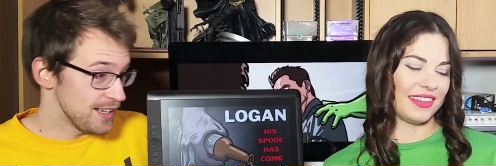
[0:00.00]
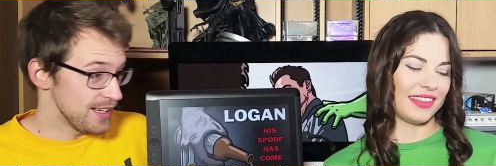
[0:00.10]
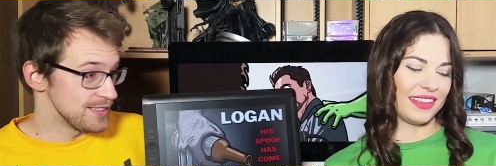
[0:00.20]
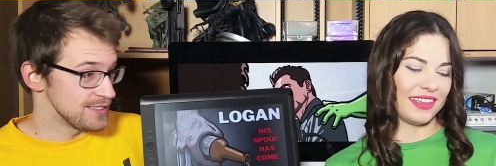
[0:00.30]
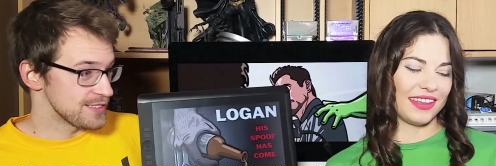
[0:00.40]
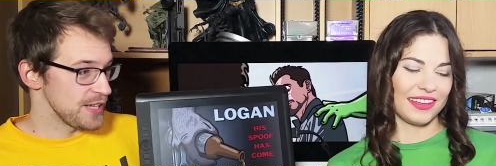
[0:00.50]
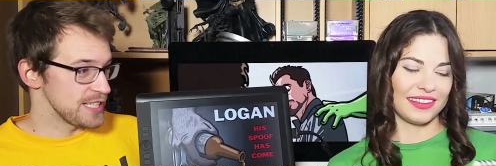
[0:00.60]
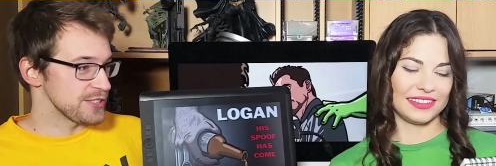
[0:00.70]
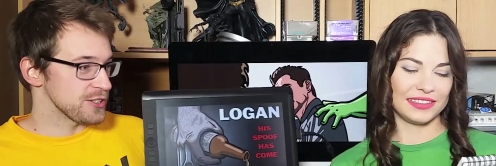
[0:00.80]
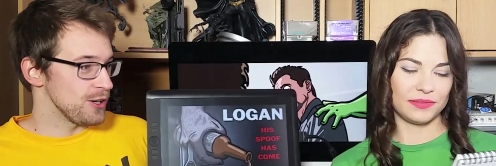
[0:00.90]
Speaker 1: and
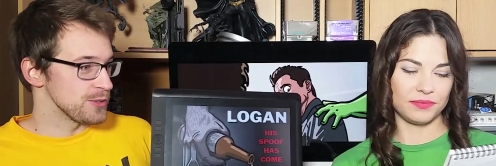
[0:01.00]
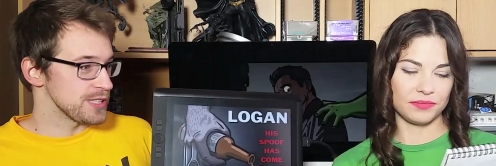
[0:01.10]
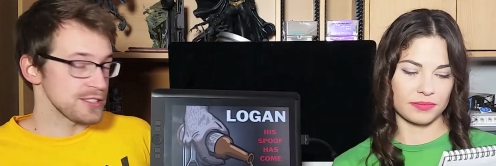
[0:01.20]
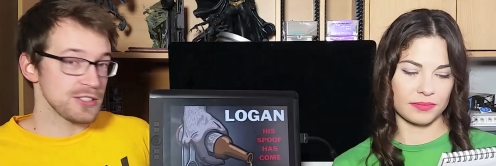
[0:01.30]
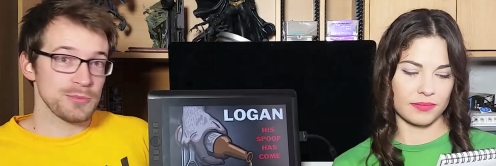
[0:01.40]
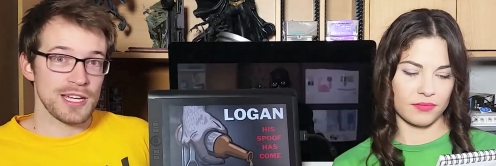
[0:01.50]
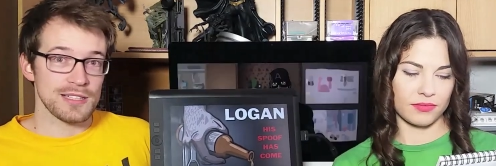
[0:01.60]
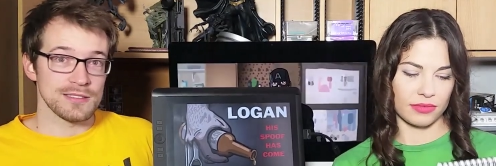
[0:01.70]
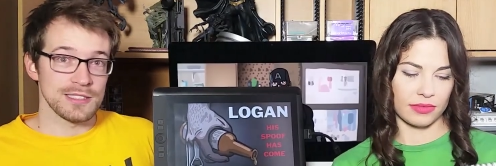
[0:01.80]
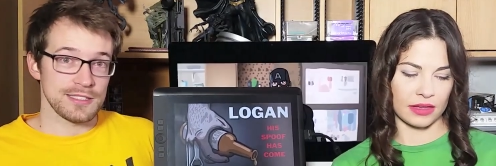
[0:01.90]
Fancy Scott was at the top of
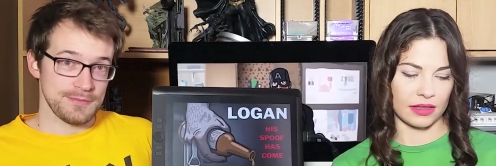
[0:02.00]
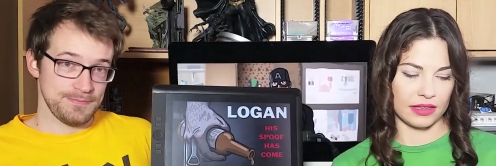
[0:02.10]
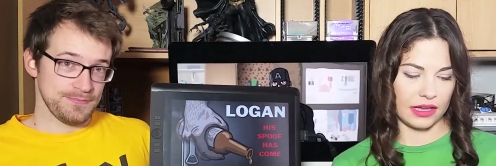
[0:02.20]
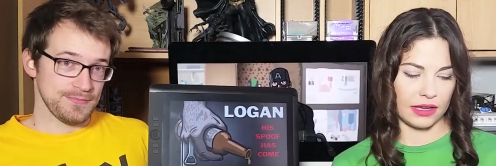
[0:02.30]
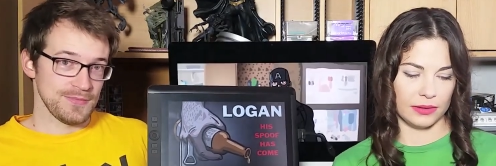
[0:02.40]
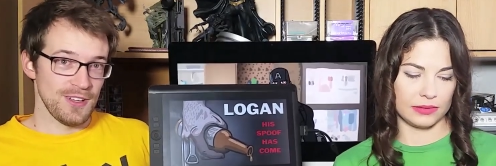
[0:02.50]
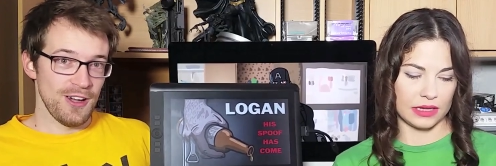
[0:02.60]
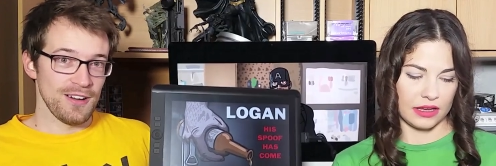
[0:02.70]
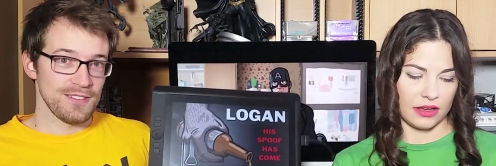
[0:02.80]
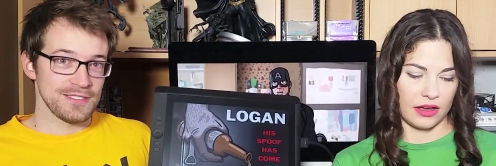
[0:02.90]
that list. Yeah.
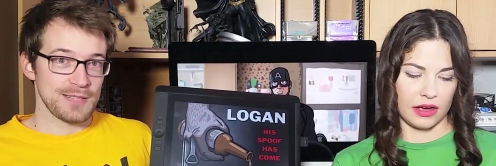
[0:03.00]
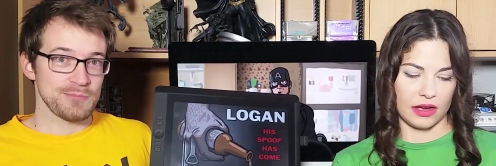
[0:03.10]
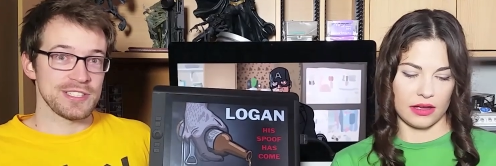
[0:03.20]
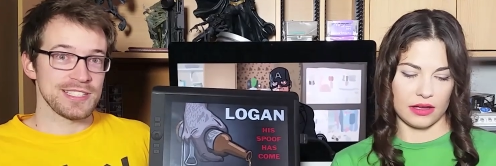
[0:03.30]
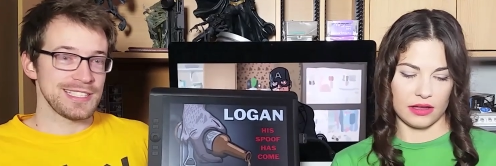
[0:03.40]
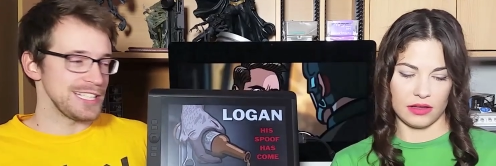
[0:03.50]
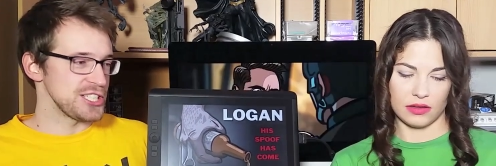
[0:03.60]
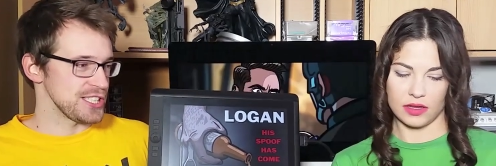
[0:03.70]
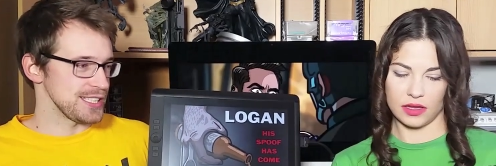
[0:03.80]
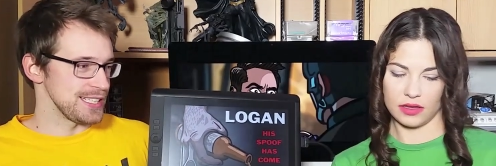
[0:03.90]
That
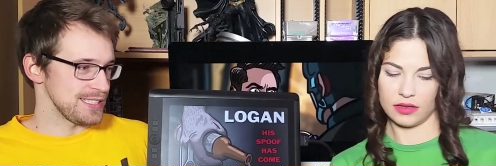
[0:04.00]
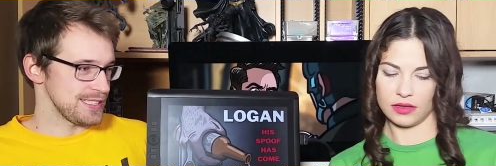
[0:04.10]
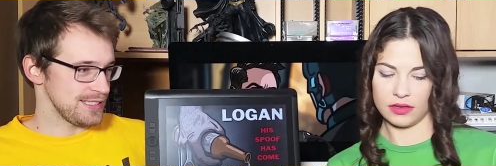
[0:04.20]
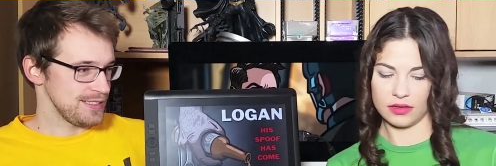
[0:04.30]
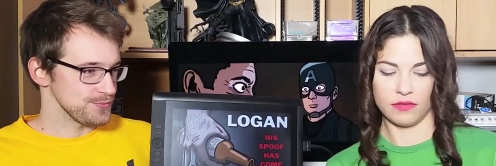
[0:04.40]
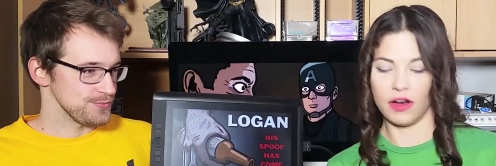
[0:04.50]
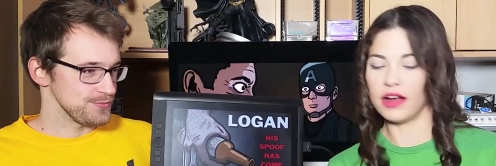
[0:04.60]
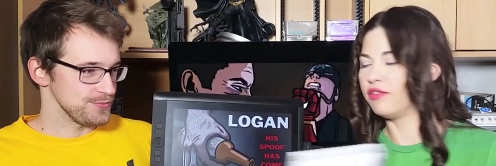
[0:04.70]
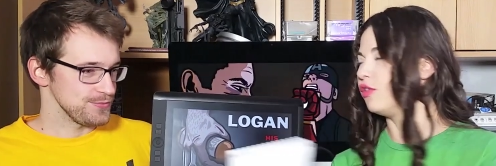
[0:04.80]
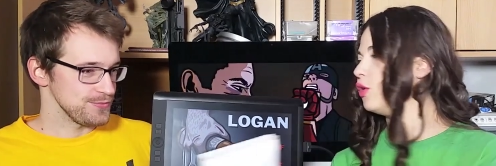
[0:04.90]
prestigious list.
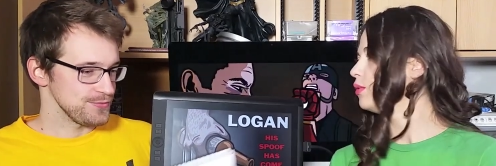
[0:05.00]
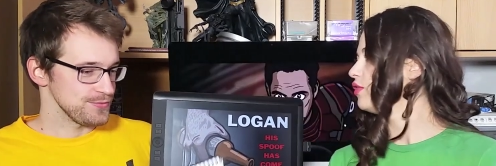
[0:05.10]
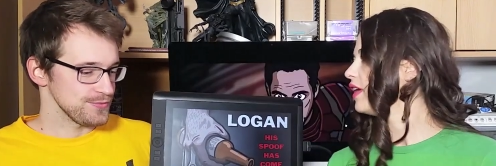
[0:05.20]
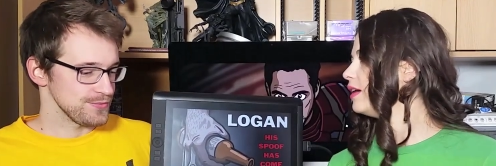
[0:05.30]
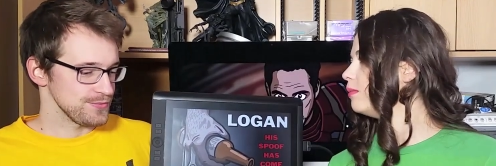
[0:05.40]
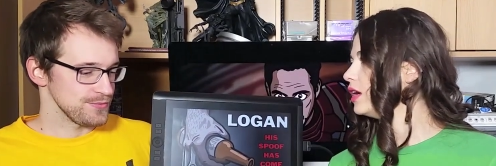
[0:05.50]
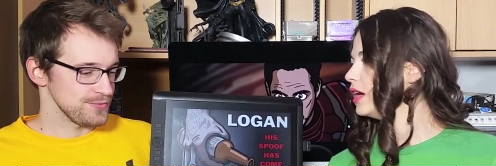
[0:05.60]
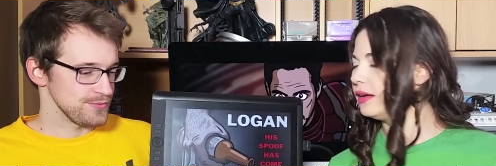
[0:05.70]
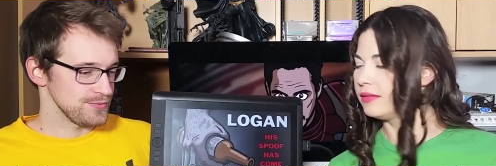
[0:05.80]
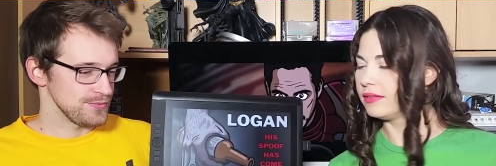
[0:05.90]
Speaker 2: While four was found
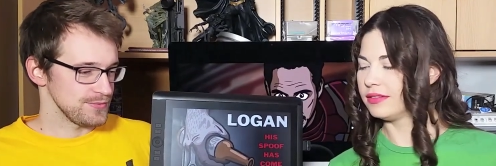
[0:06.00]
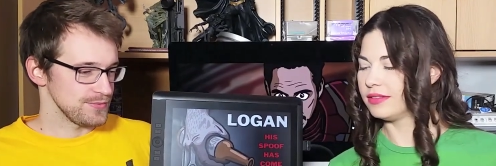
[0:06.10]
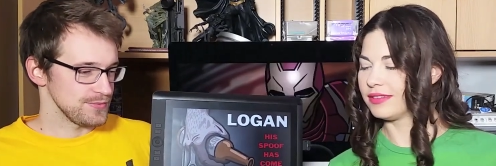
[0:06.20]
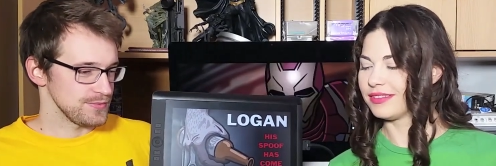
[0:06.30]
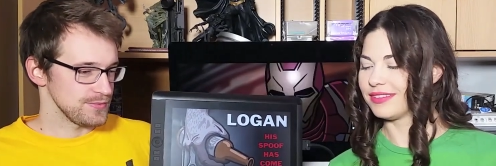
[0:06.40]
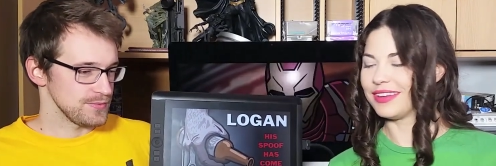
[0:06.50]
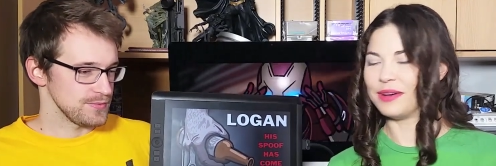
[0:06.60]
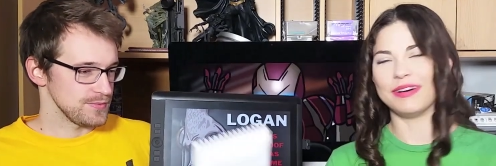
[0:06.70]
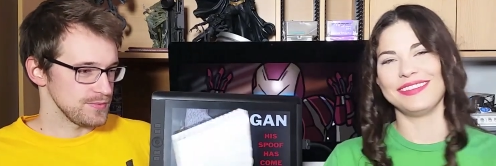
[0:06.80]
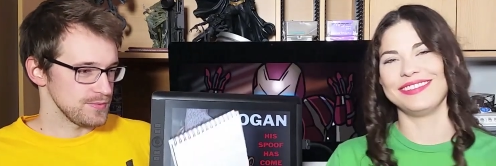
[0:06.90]
by,
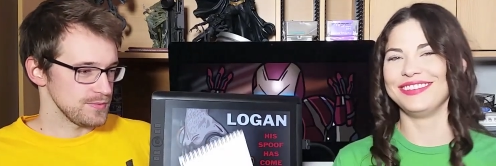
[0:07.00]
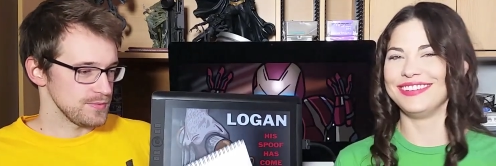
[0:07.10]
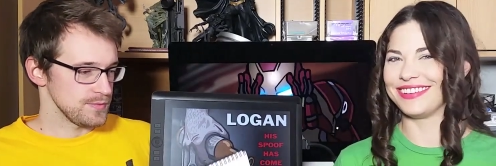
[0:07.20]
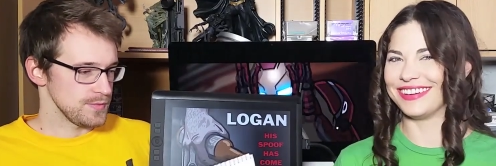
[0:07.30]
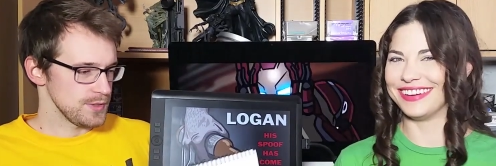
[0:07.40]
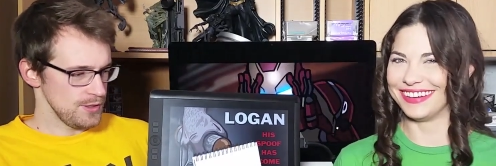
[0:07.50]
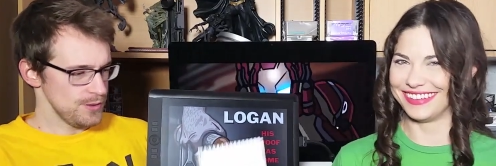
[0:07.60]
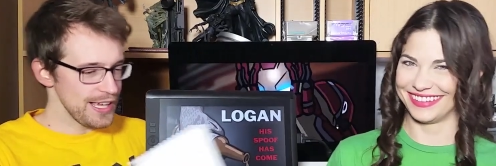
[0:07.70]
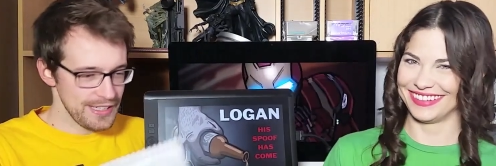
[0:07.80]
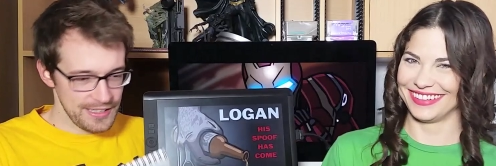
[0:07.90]
I'll pass this to Joe
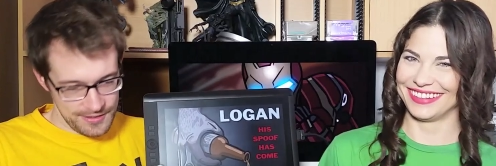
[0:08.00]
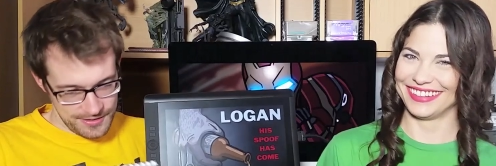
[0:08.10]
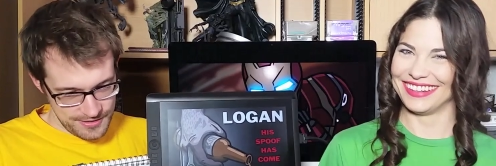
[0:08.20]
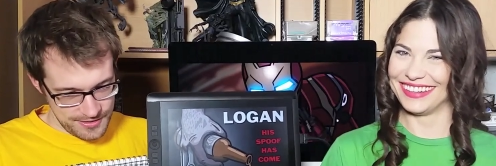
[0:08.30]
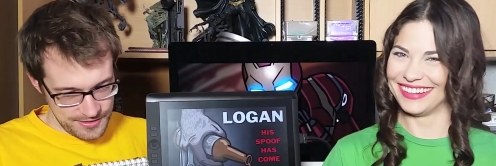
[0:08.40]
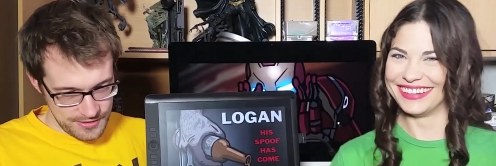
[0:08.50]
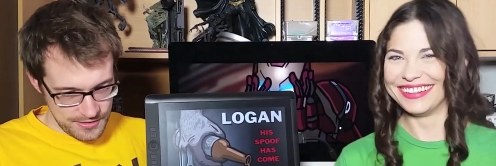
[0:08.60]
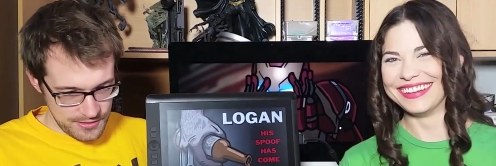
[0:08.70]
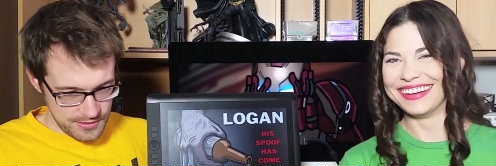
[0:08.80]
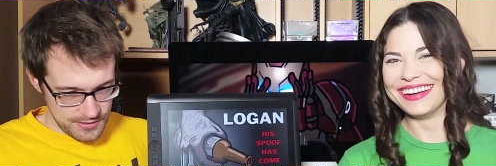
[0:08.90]
Hey,
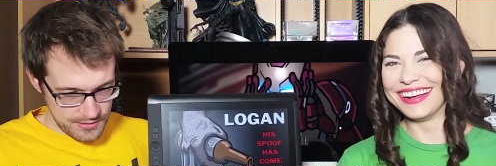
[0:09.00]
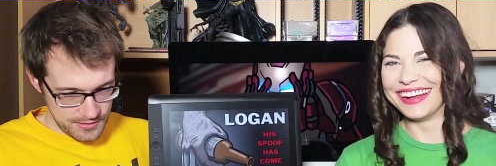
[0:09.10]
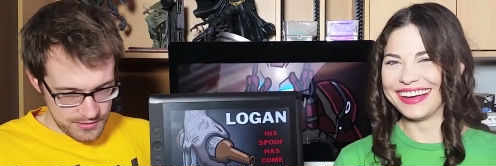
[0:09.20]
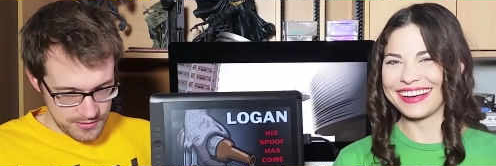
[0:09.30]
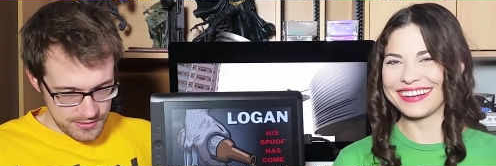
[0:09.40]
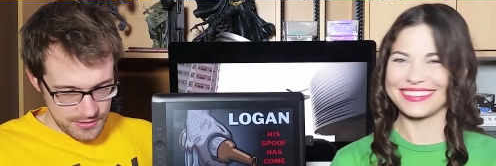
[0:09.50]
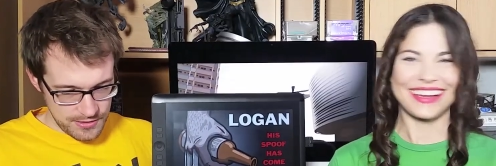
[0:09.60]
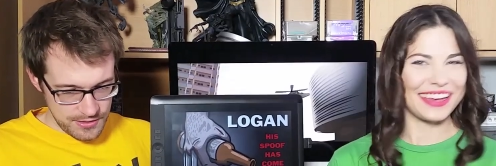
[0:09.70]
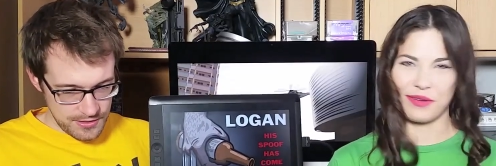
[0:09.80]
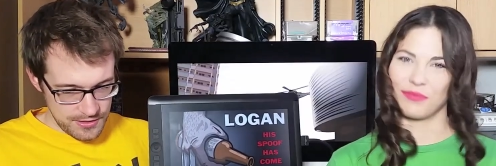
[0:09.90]

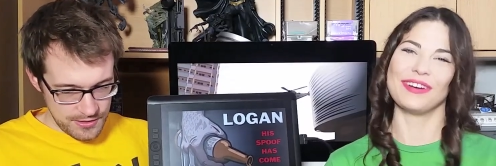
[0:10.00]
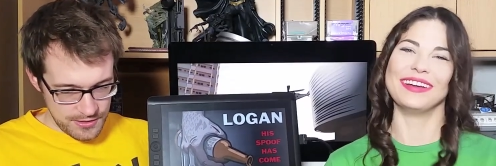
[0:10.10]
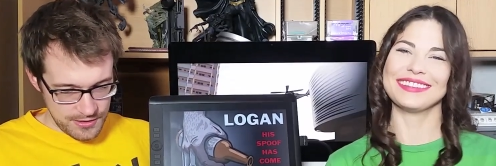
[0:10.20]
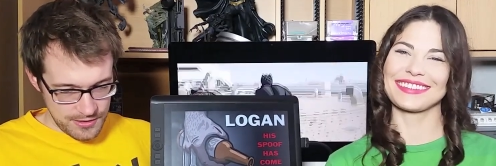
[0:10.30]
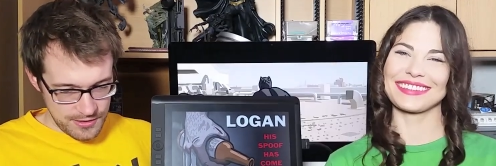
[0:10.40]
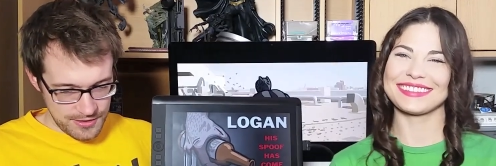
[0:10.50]
because I can't pronounce